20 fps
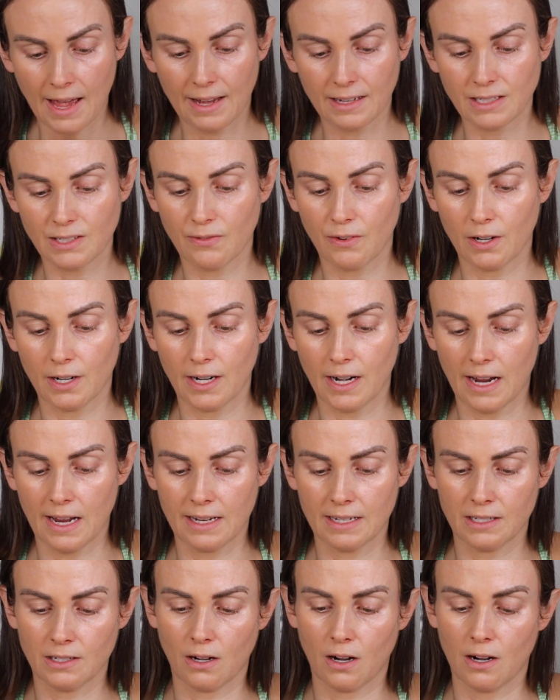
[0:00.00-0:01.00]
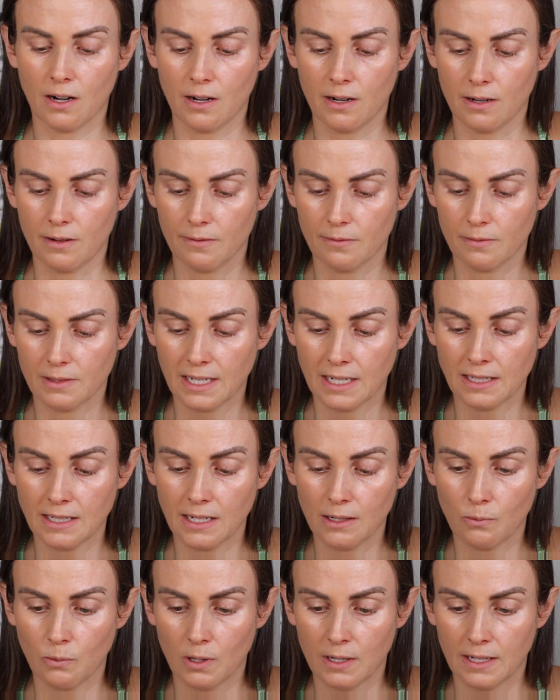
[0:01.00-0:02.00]
As far as our
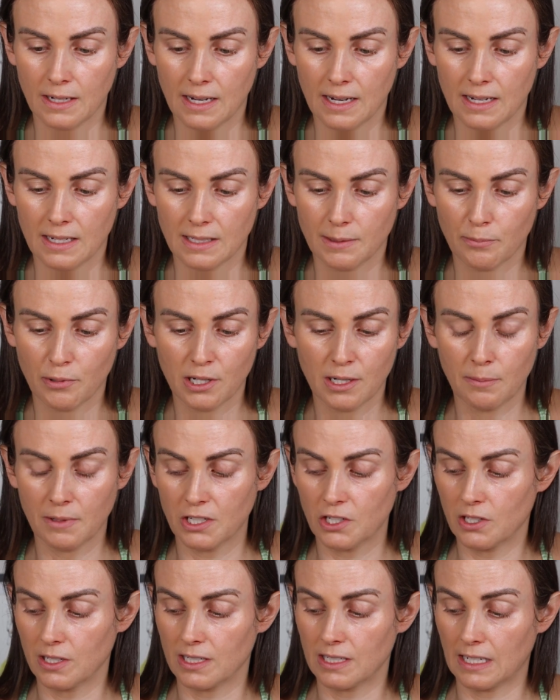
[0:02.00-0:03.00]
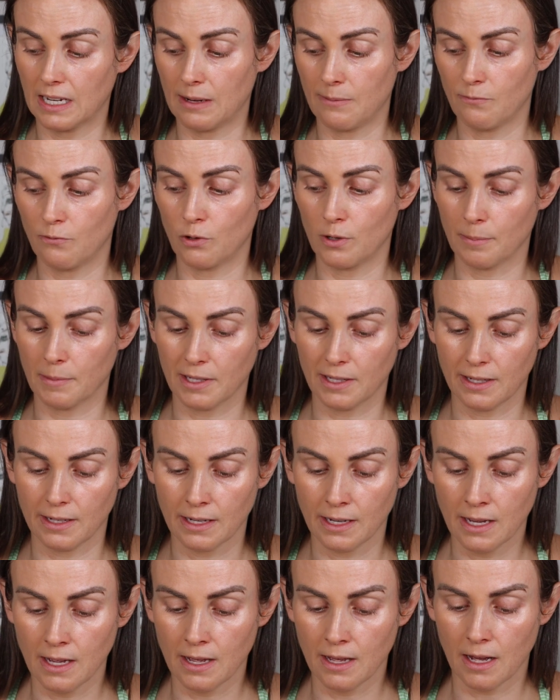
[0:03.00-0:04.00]
tinted one, it's pretty much the same
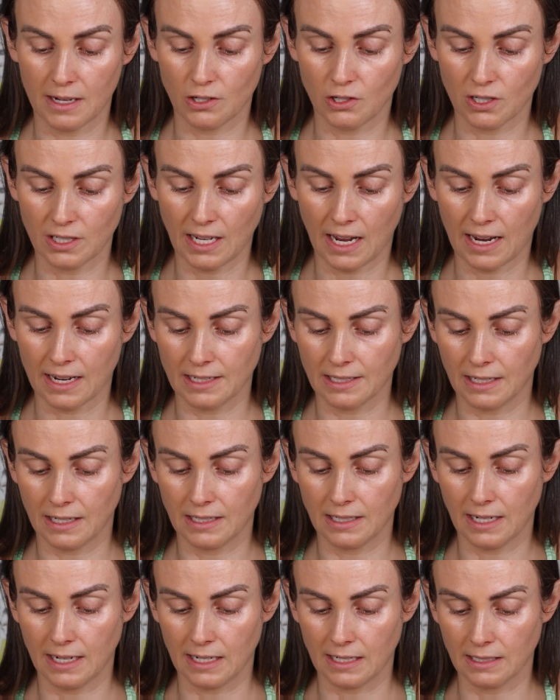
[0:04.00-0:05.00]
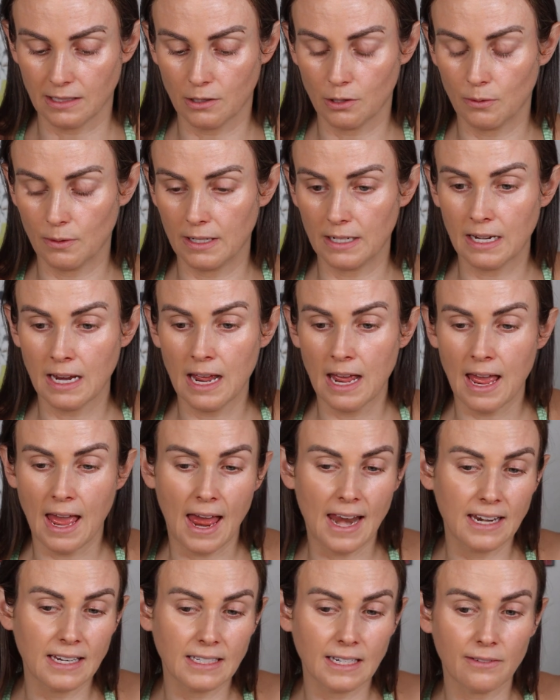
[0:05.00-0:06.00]
formula. It just has a tint to it
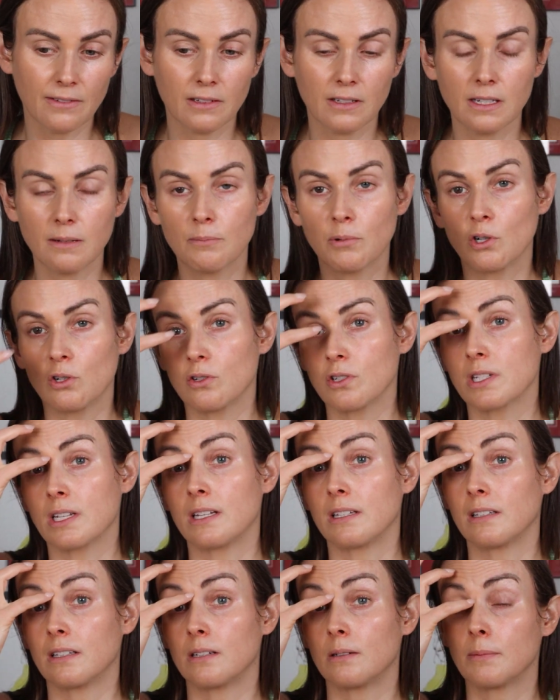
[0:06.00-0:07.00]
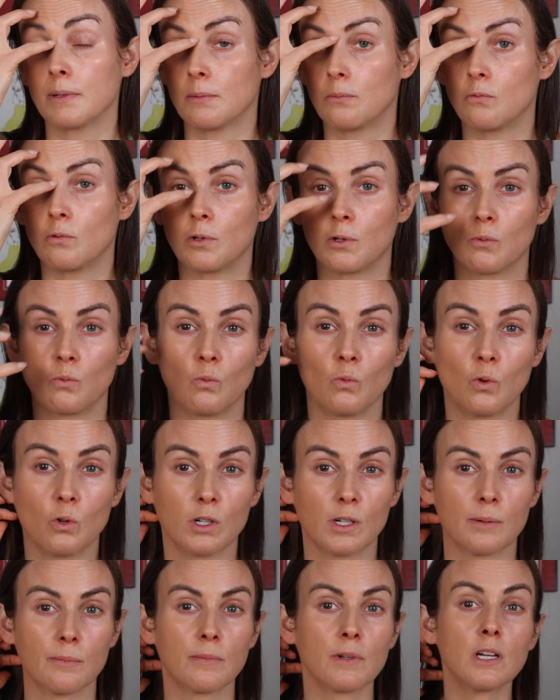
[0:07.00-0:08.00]
and it definitely pulls a little bit more
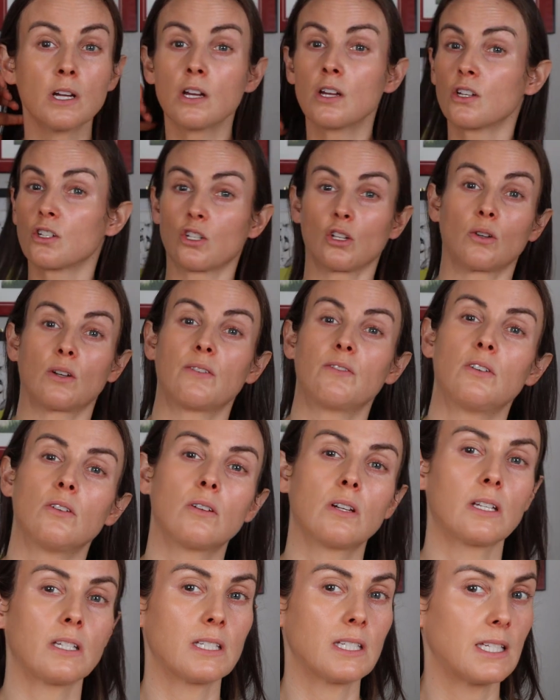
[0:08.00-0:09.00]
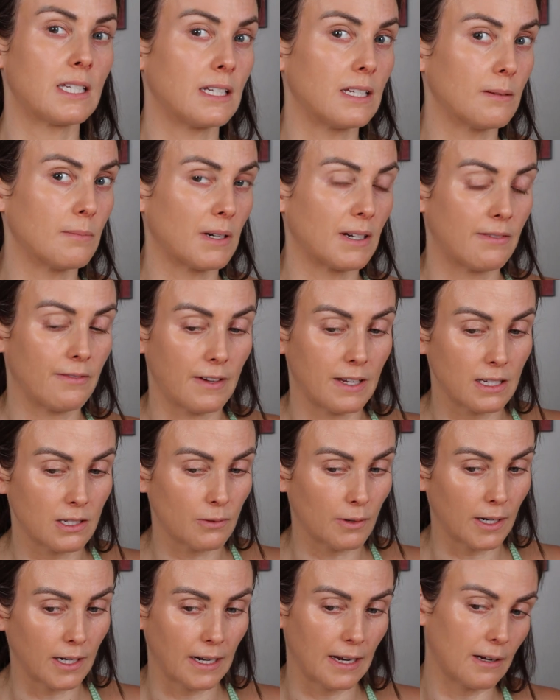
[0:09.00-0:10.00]
warm. So if you can see my
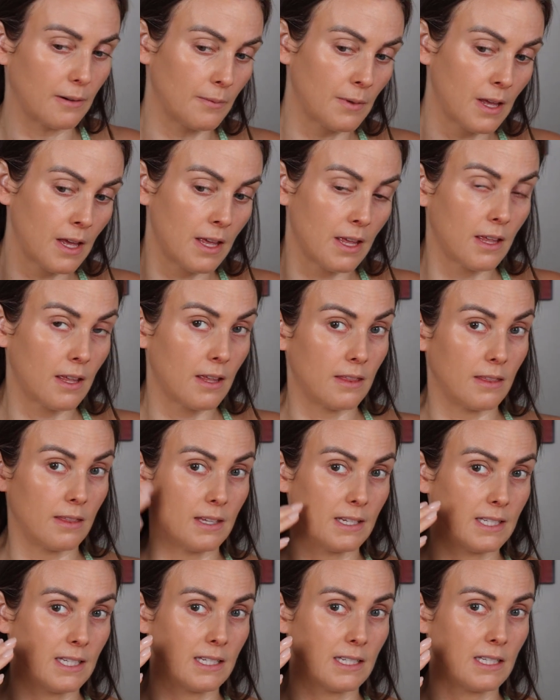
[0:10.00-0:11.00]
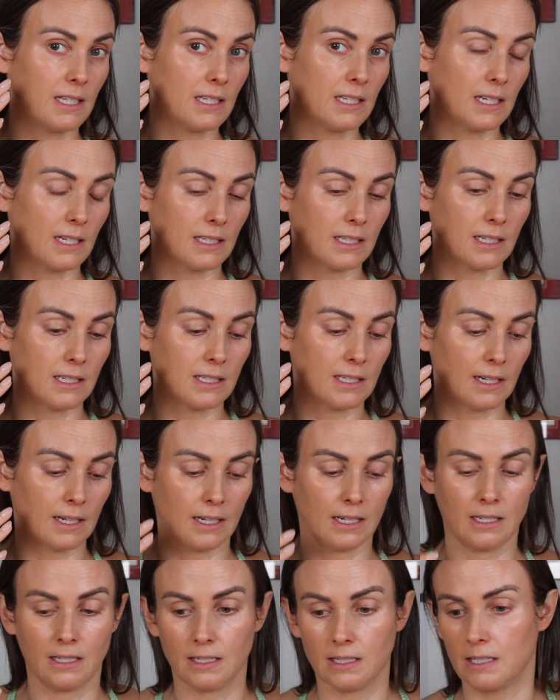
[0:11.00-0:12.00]
face right now, this is the tinted
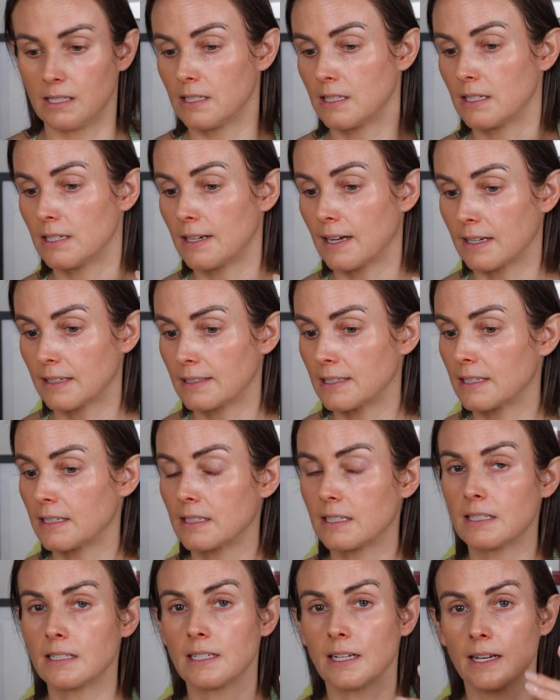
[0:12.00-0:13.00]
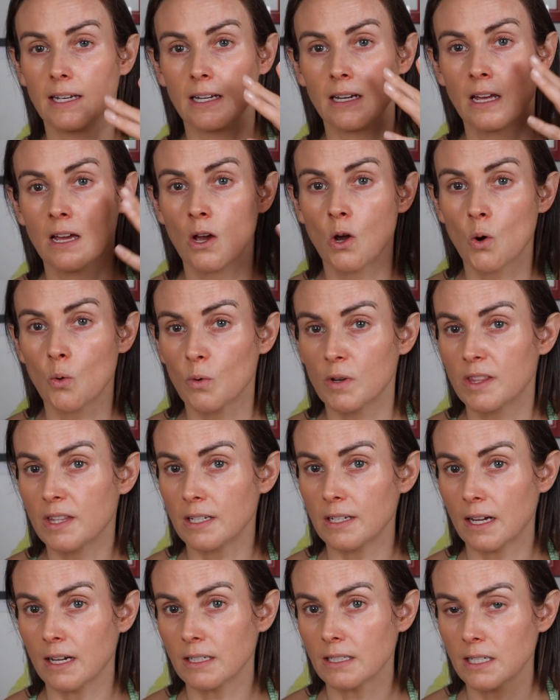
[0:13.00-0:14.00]
side, this is the non-tinted side. With the
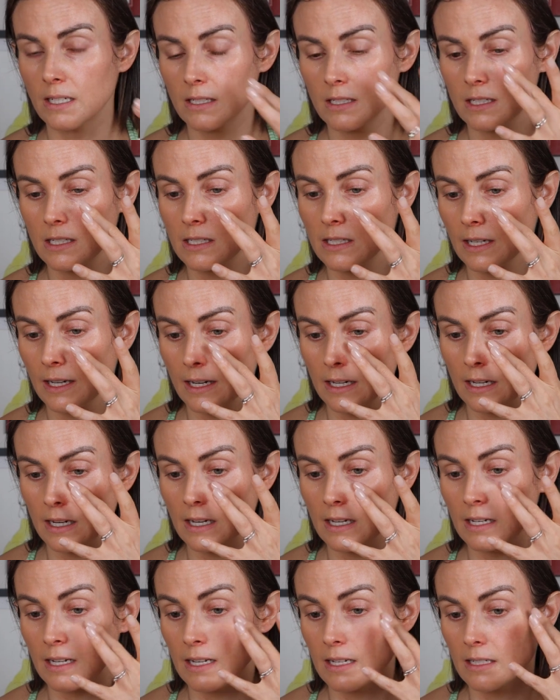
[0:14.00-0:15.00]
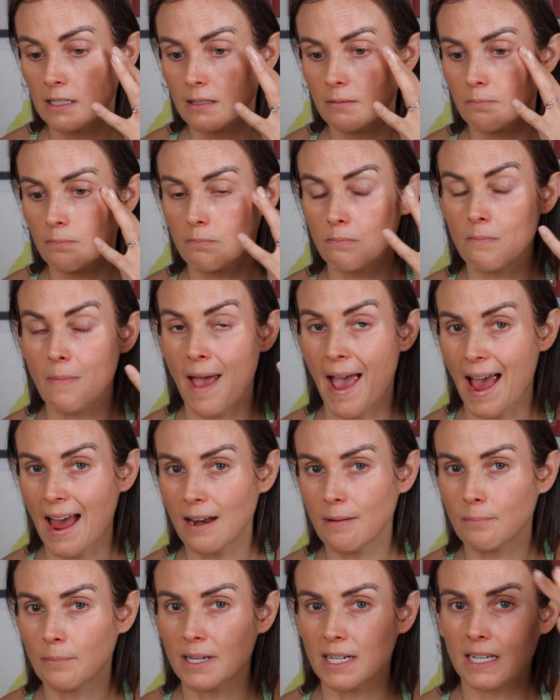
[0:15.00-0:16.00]
non-tinted side, it is
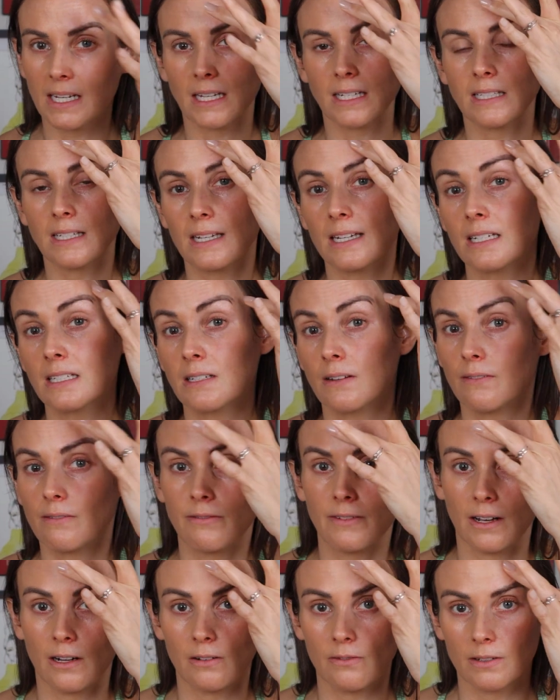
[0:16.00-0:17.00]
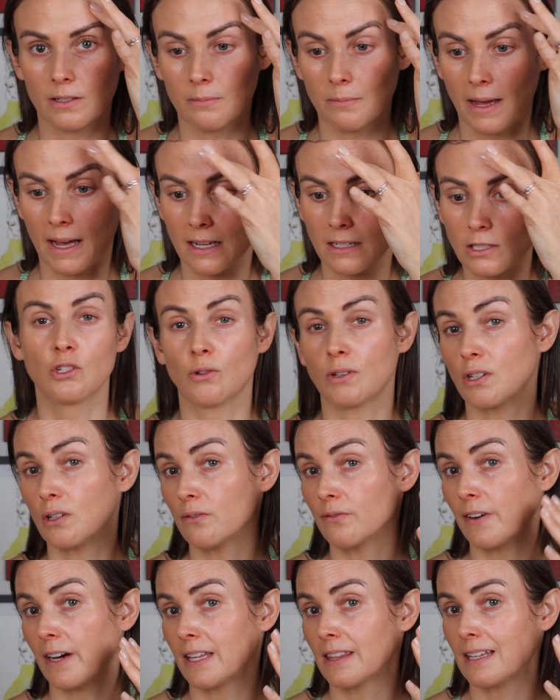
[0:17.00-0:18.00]
matte, but it is a velvet matte. So I
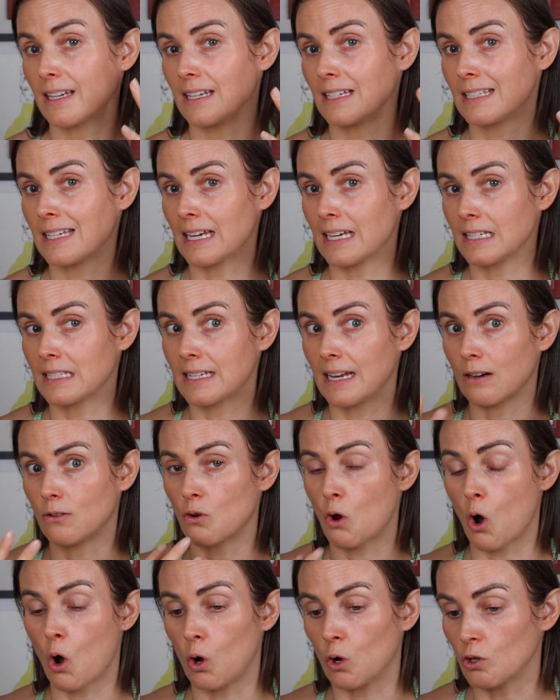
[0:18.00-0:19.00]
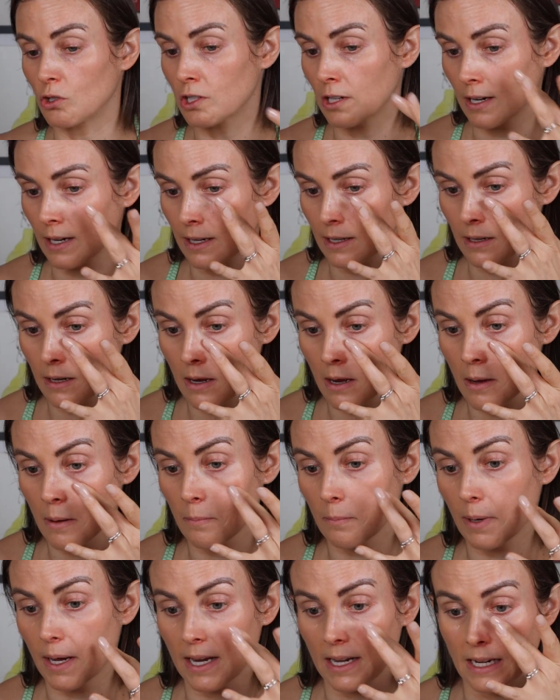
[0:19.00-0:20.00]
don't find that it takes down all shine,
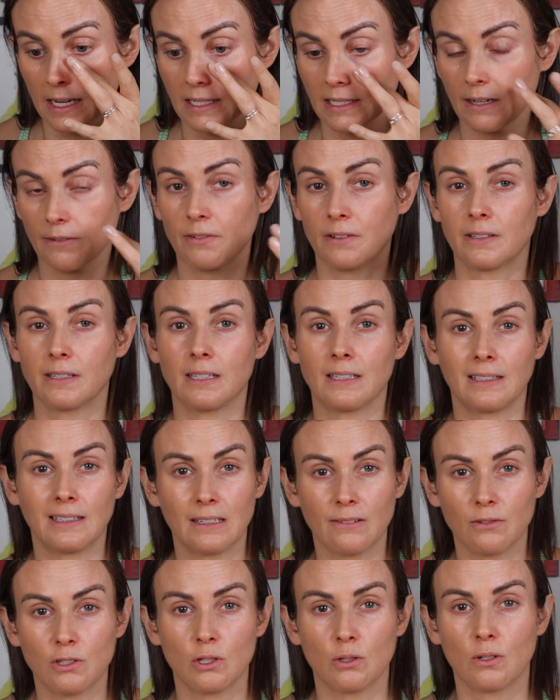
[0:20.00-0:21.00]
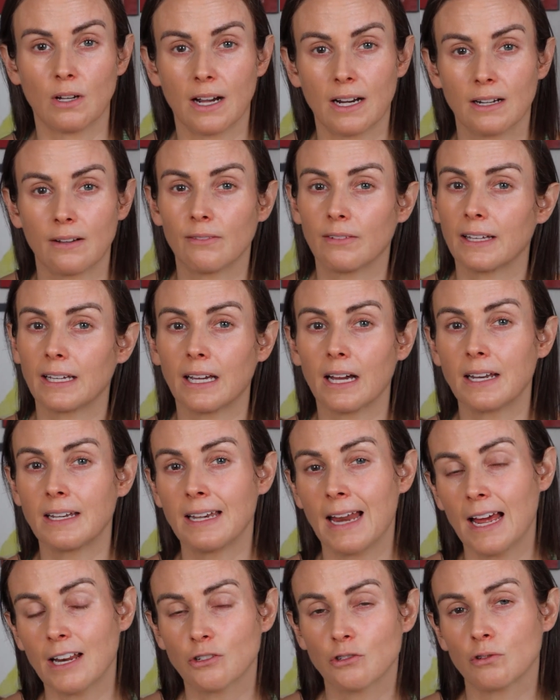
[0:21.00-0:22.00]
but it definitely leaves you kind of like a
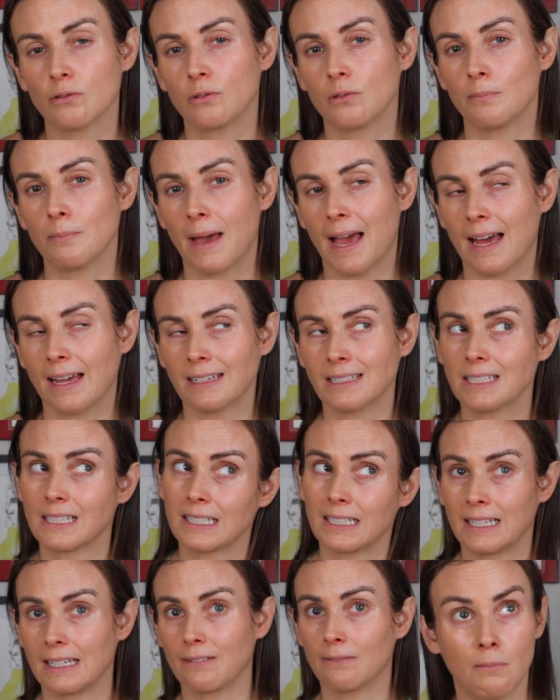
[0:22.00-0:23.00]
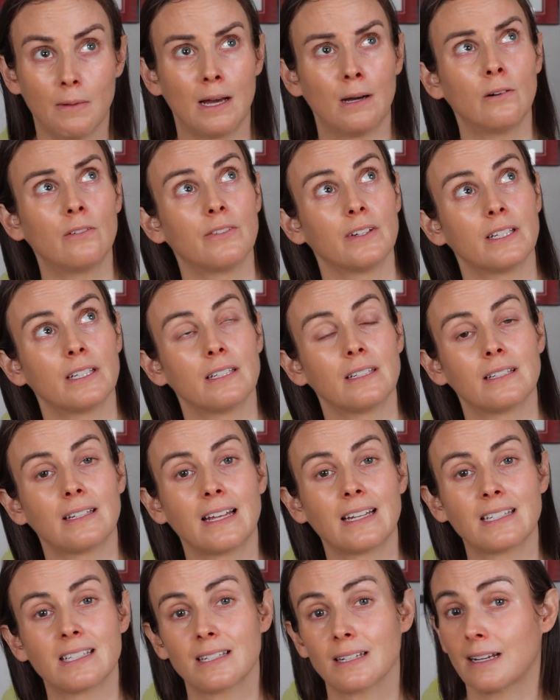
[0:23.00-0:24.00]
natural matte, like velvet,
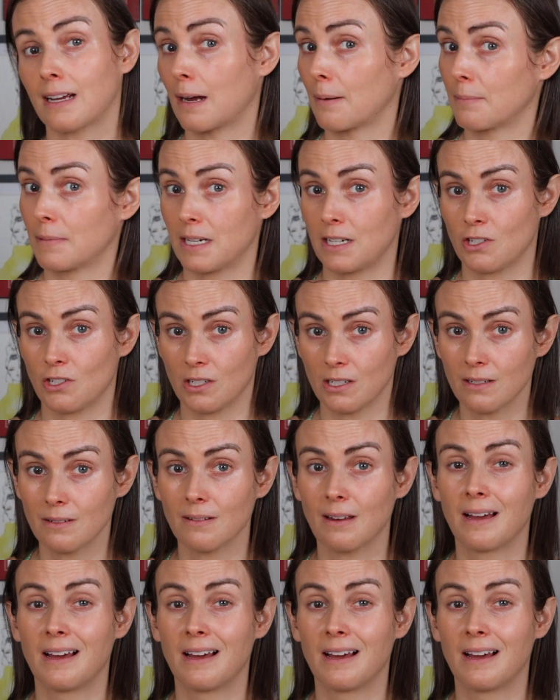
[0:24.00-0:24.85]
that's a combination,